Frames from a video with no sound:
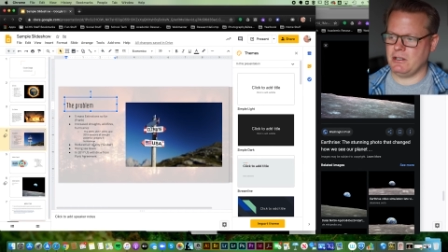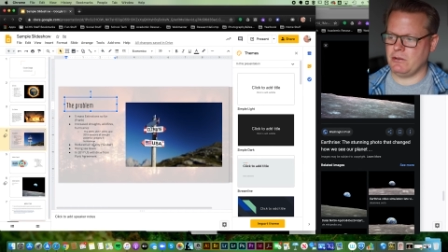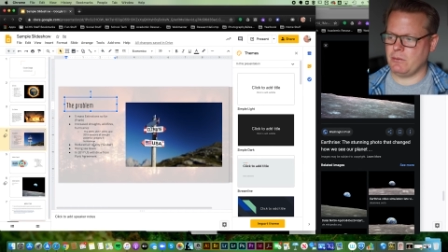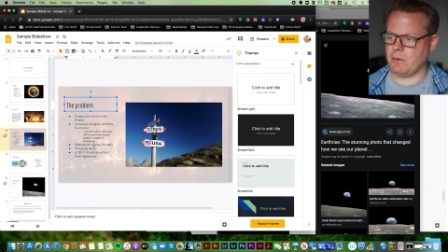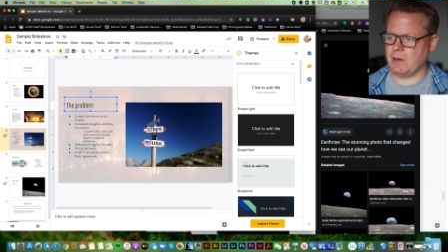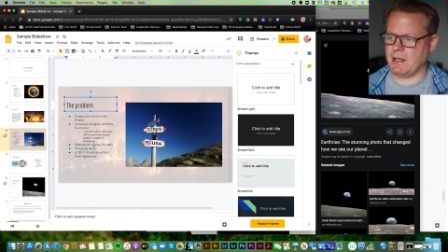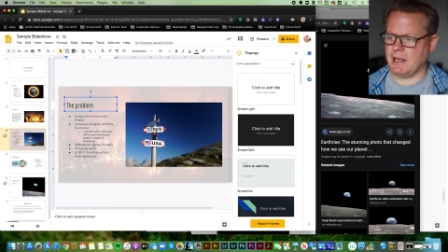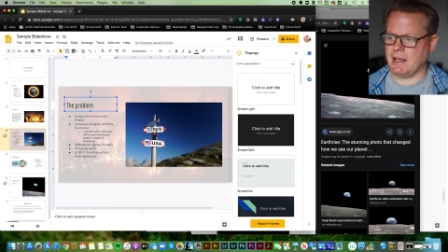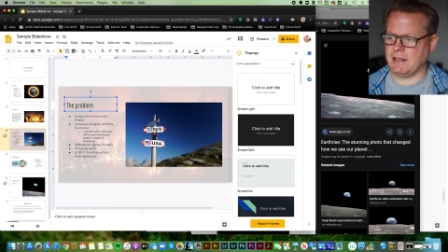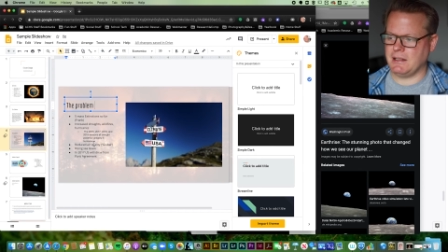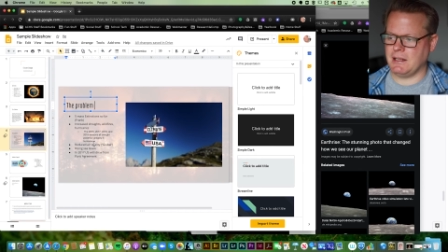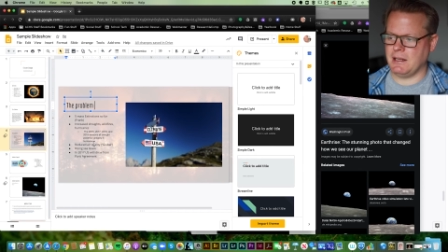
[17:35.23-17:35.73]

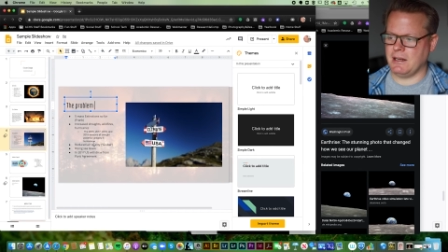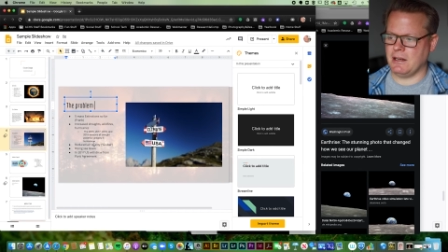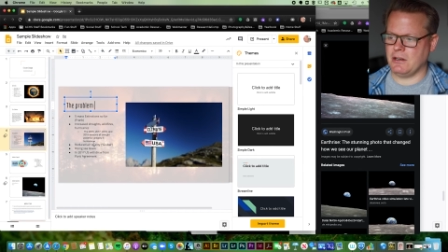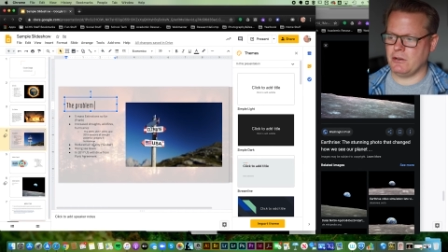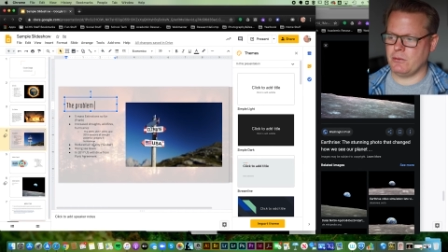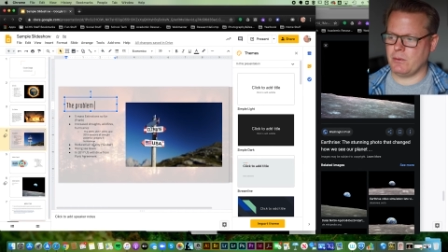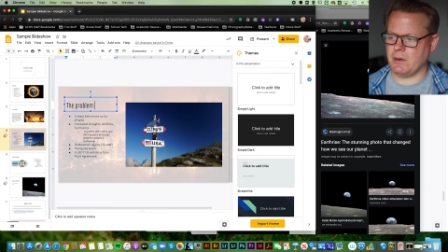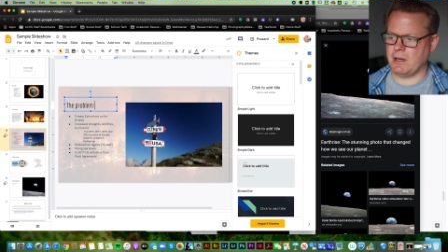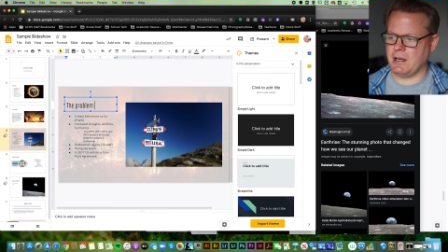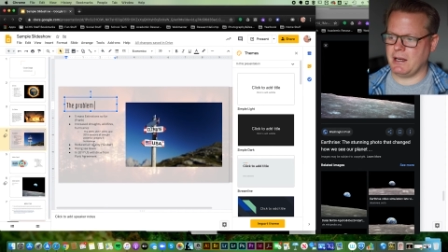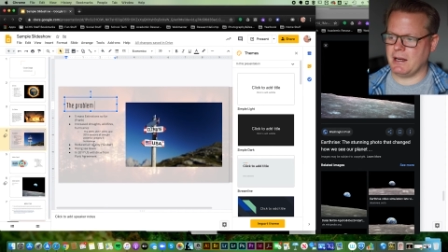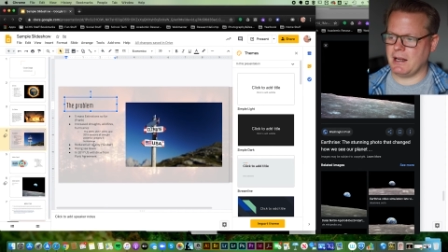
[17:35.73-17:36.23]
2018, and
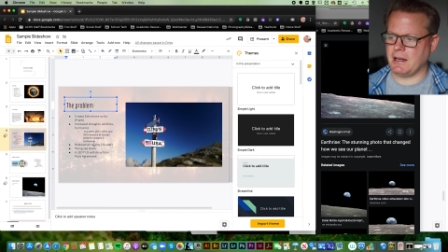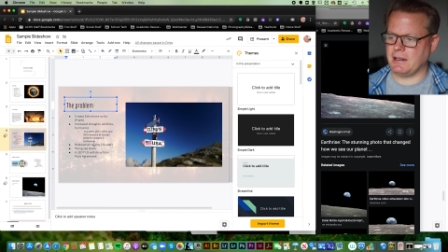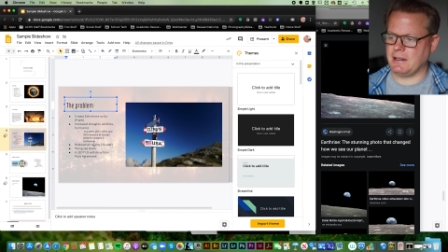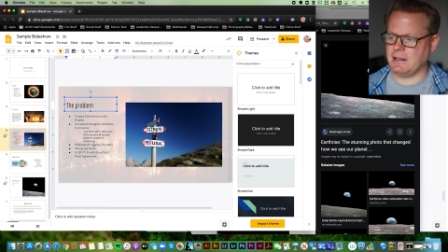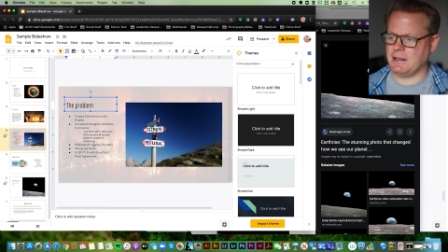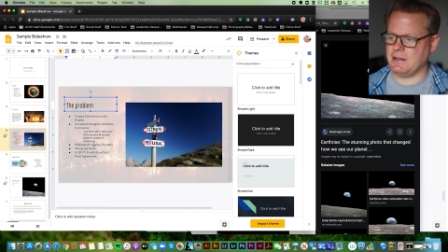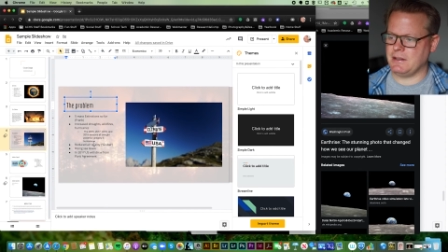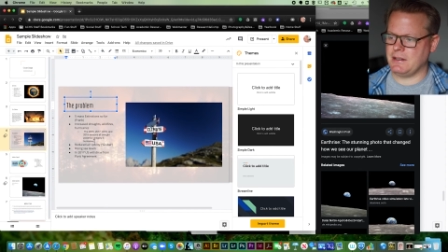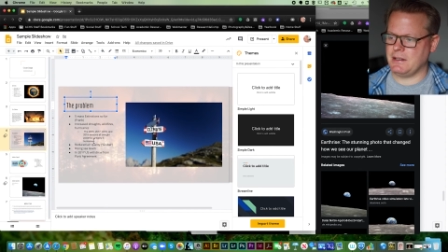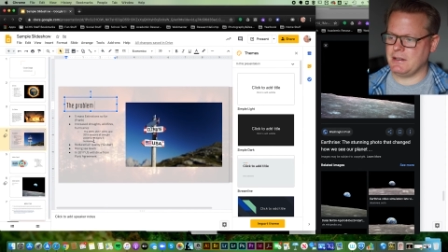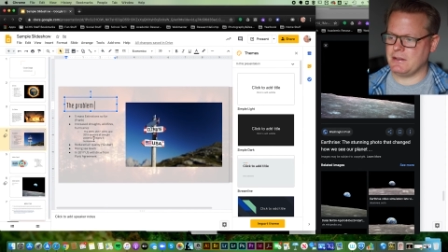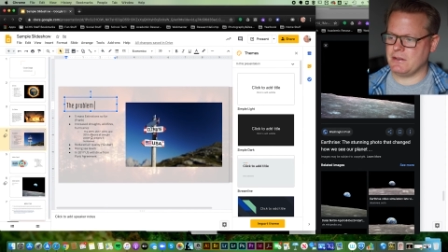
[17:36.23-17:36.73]

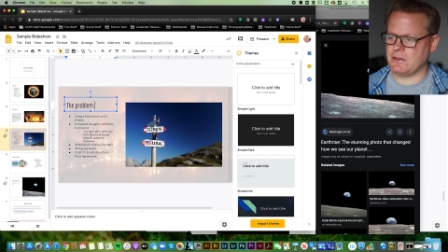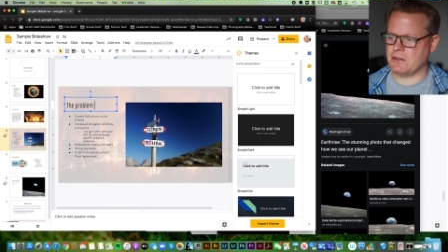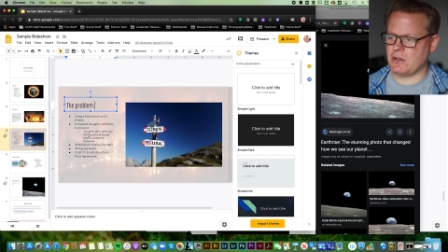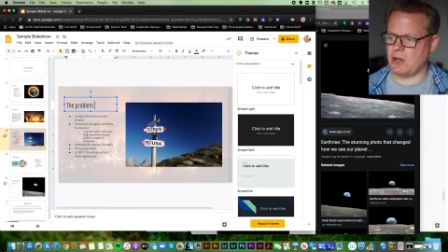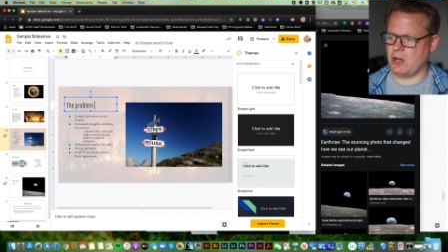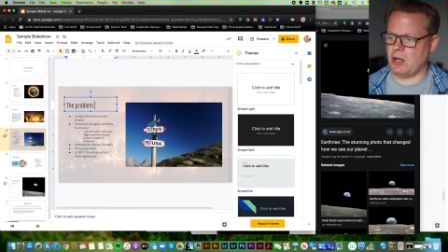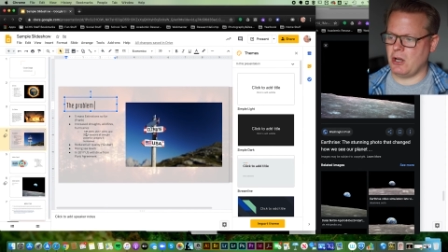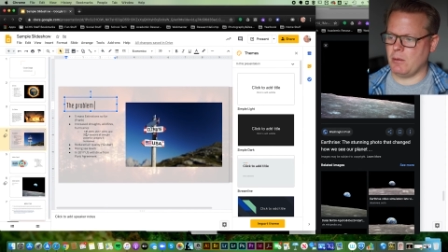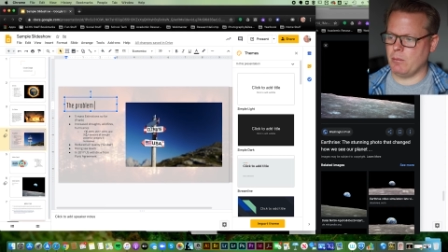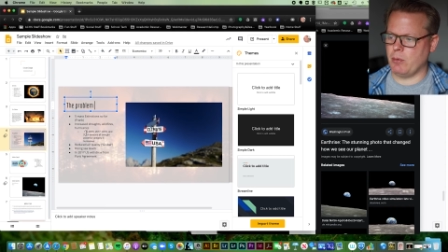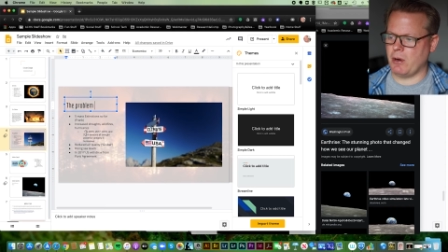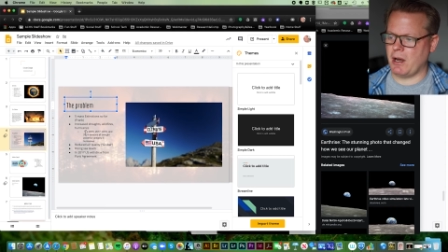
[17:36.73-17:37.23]
2019 seasons
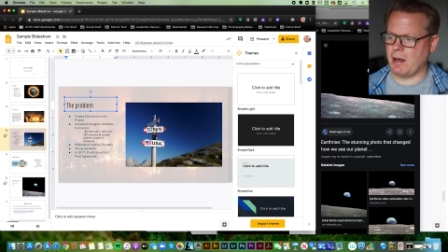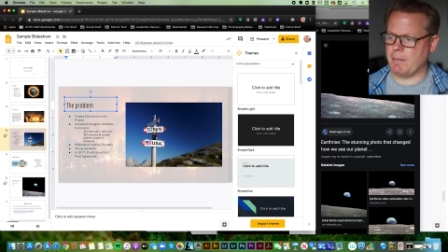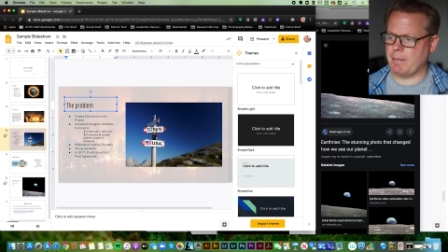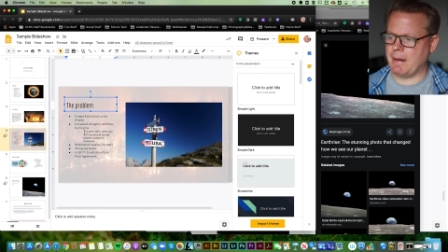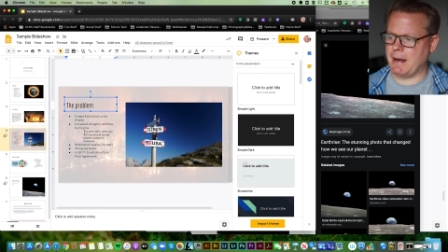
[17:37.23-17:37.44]
all brought